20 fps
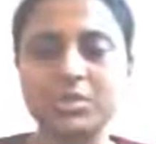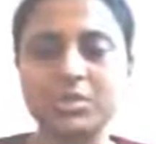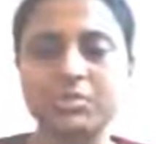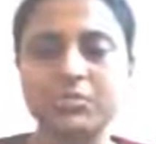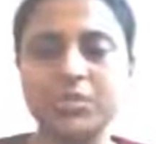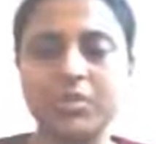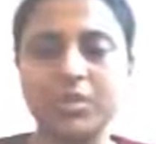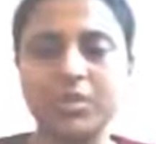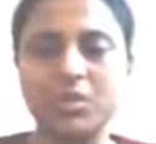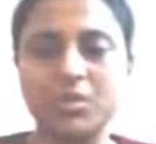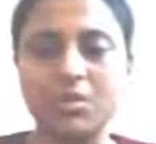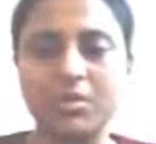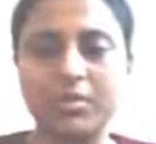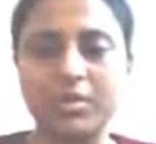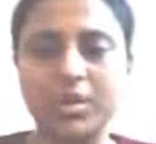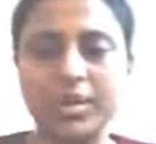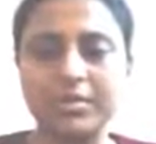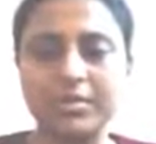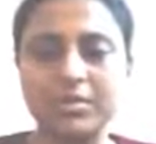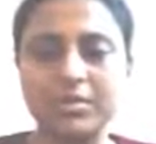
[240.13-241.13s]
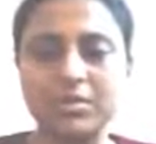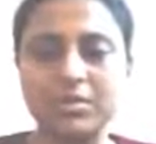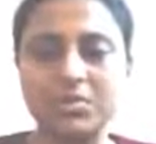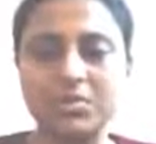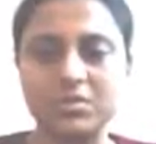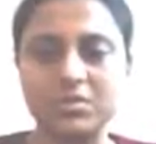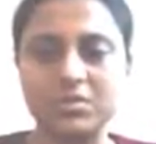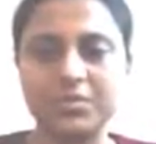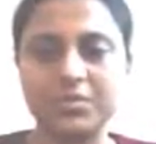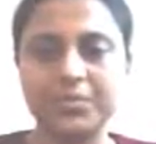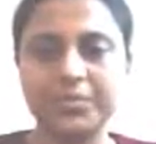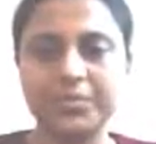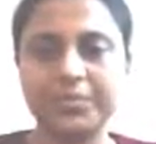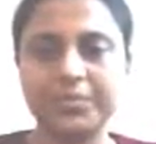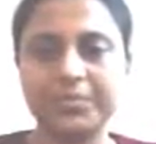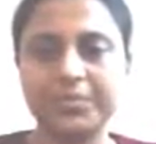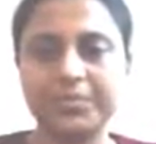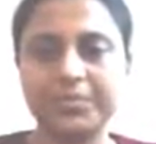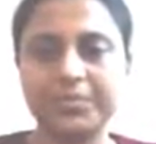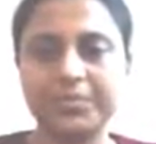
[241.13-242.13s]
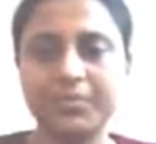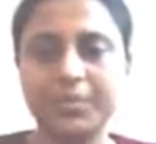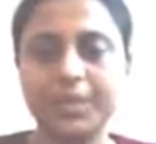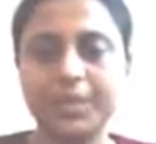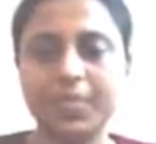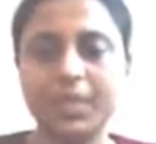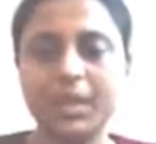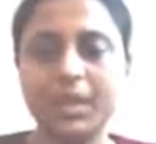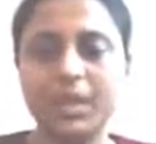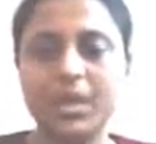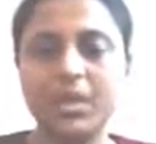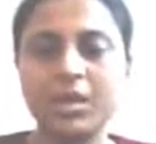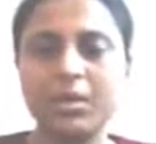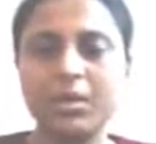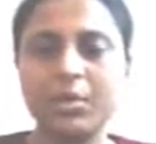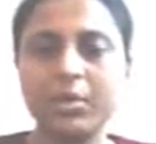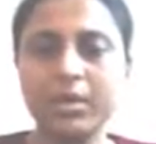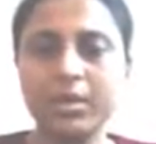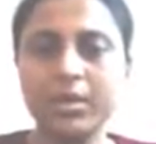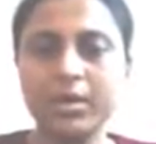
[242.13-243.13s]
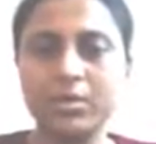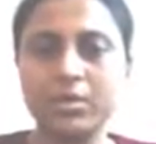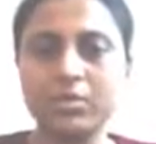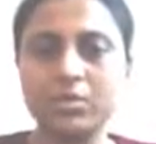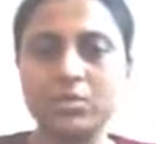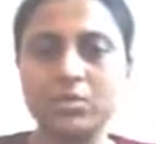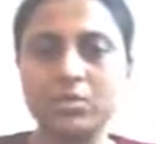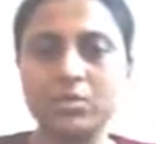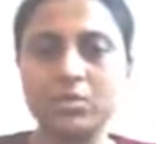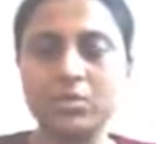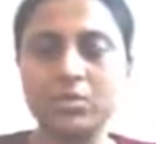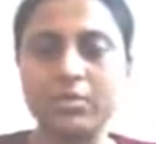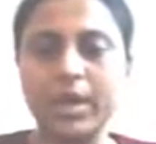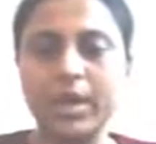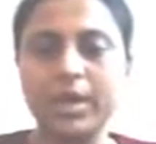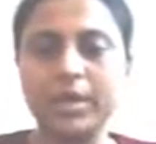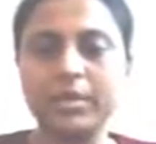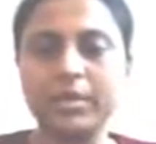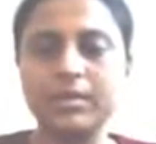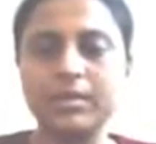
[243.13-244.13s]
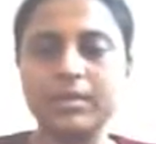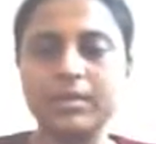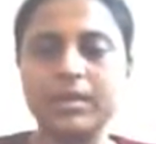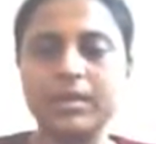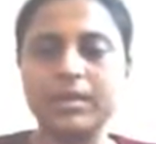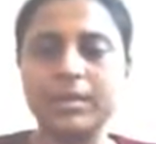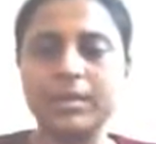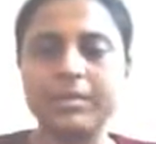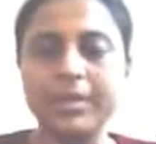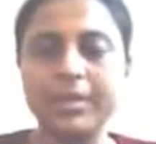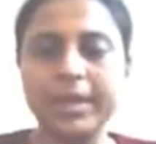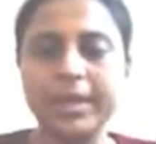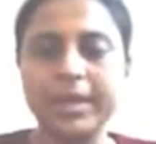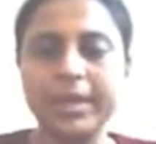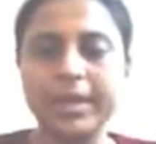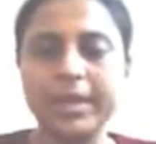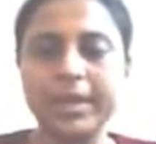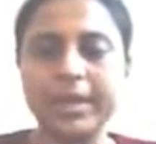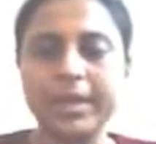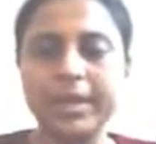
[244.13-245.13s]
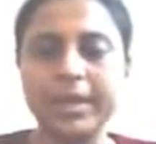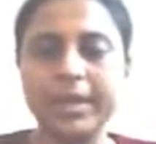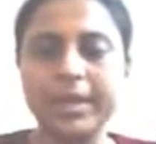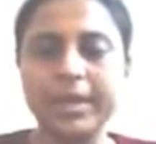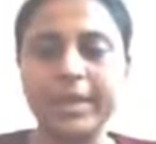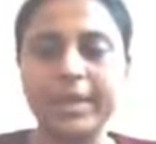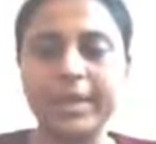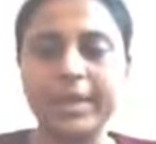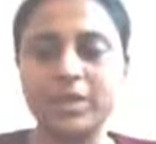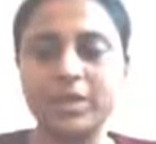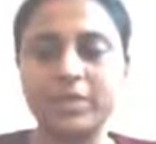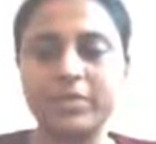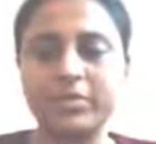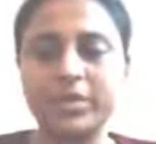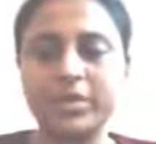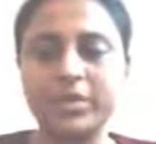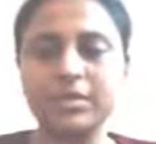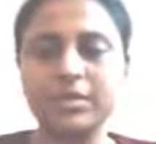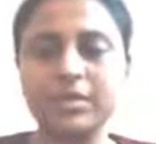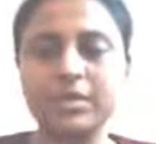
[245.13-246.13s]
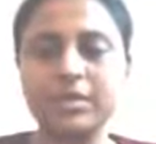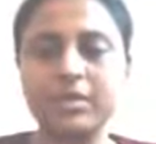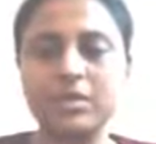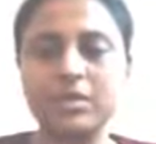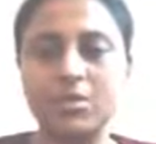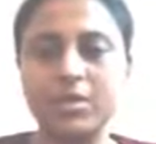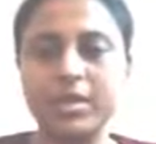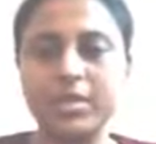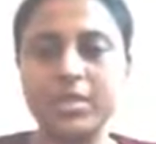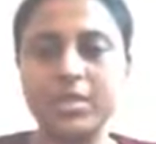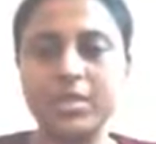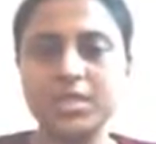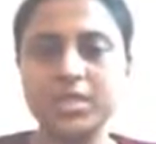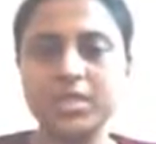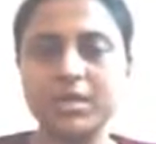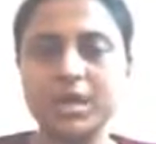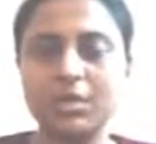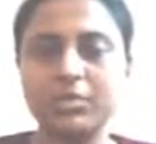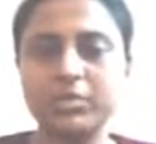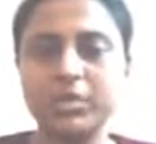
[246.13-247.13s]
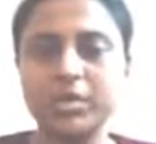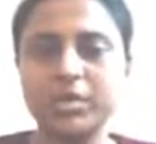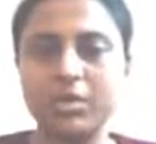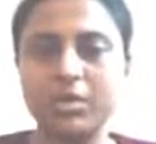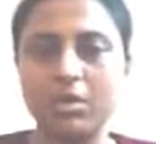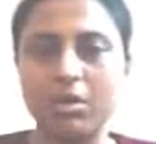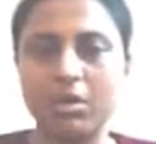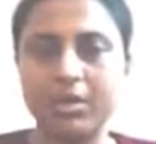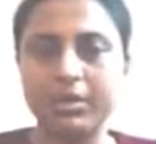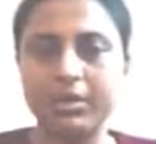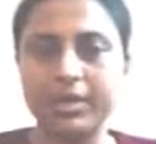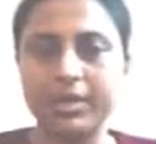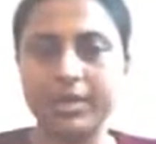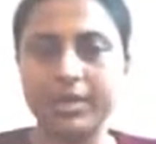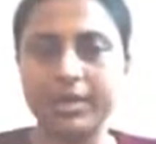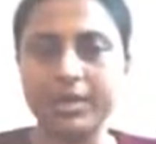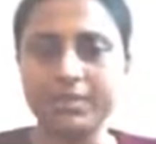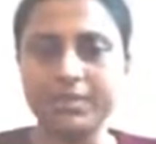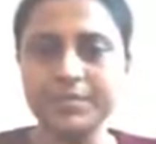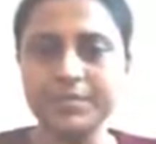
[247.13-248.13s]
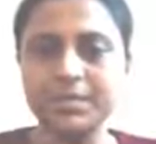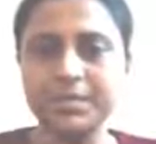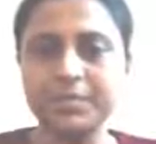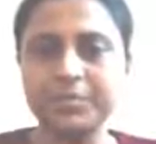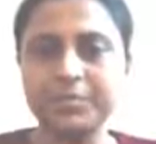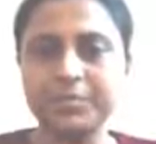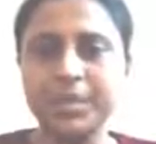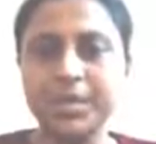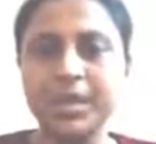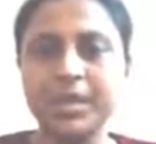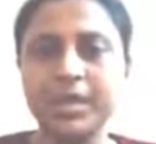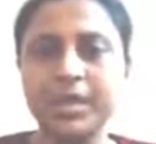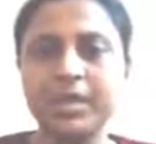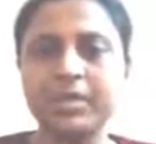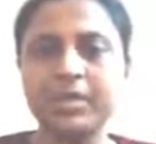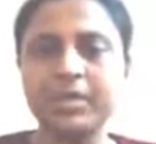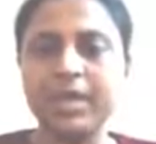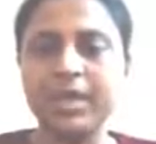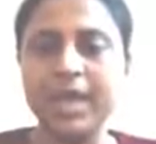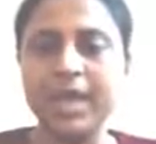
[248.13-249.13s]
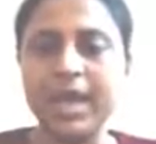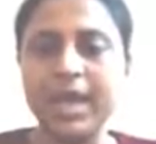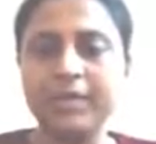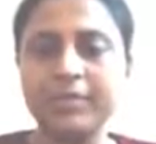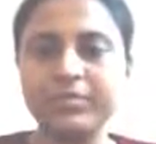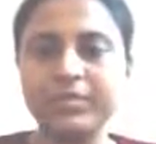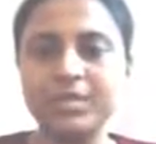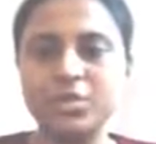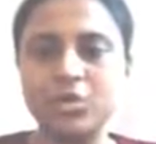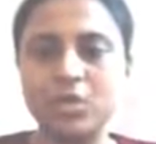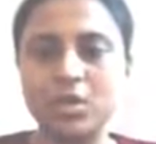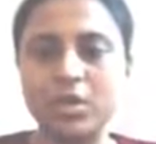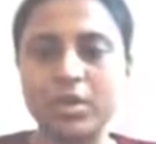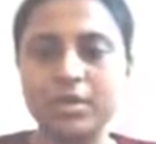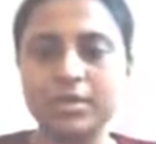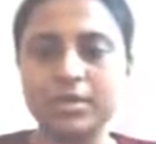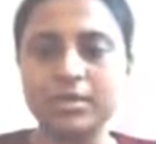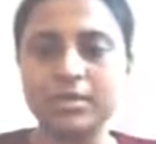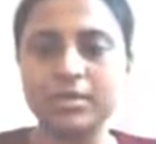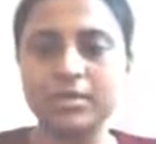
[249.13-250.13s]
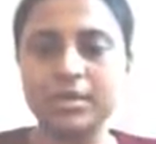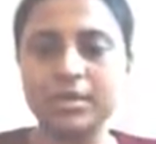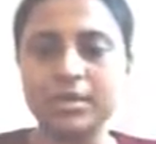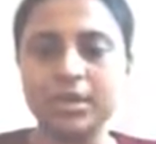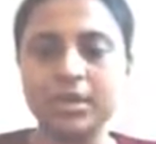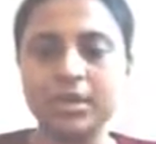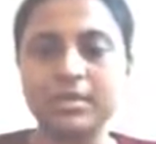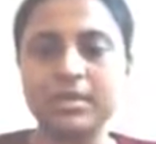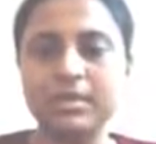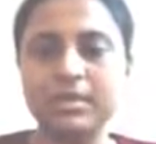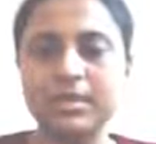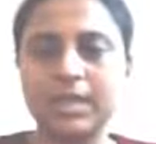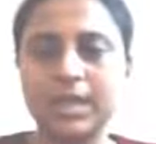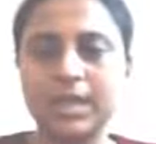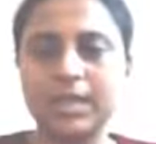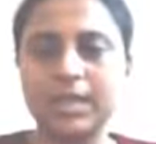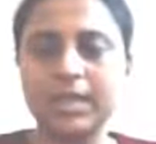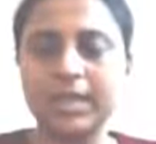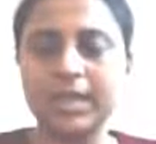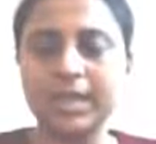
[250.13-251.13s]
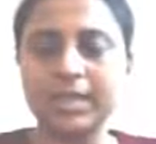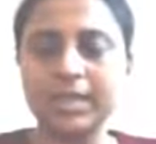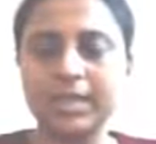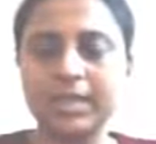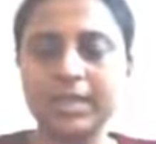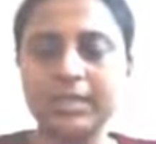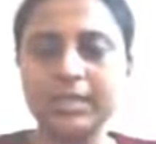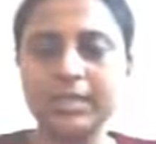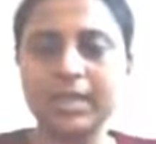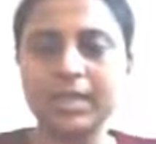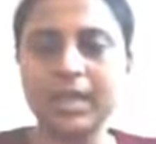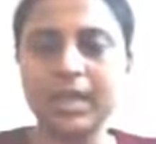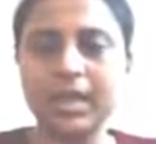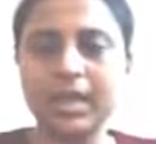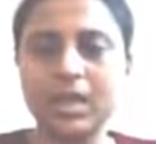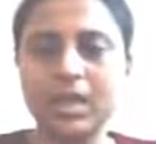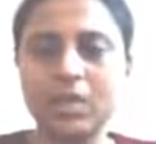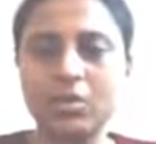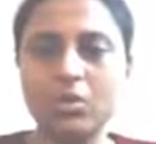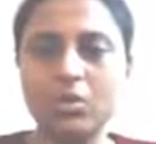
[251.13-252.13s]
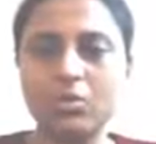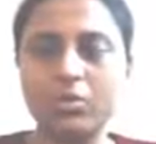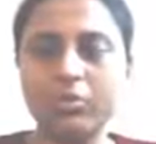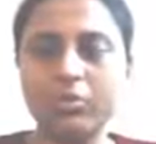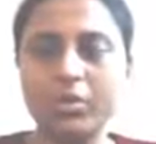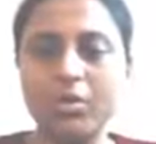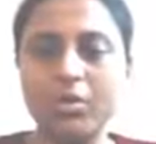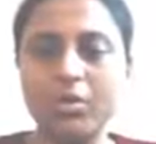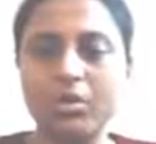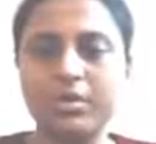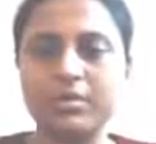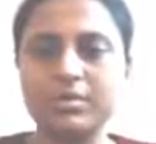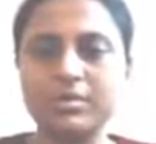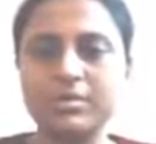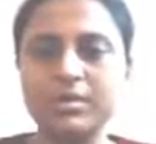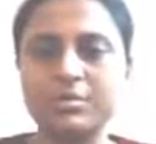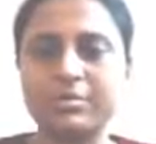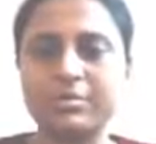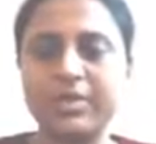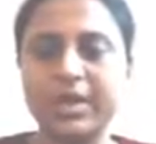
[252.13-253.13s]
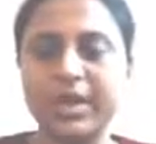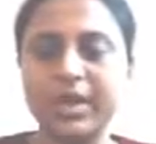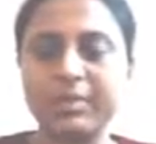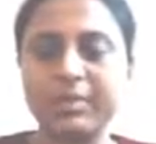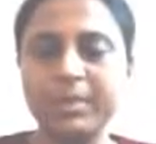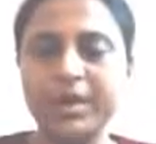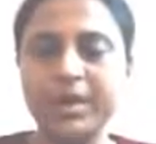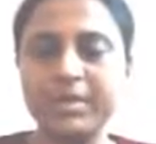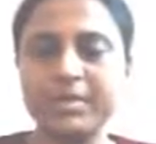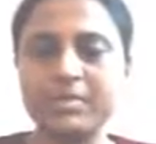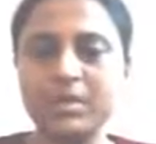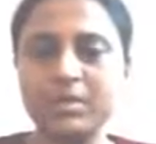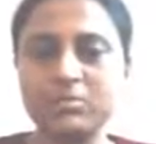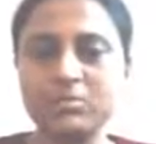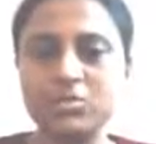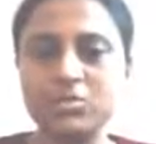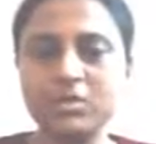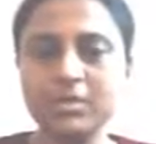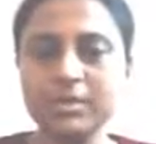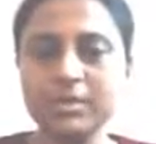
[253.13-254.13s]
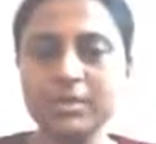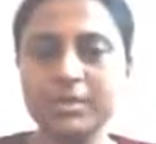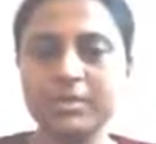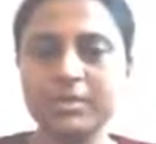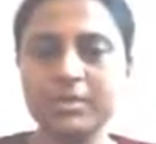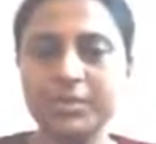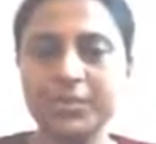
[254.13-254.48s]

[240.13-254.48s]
for the organization. Now here also, while managers are generating or listing down their alternatives, they have the choice that either they can look for some ready-made solutions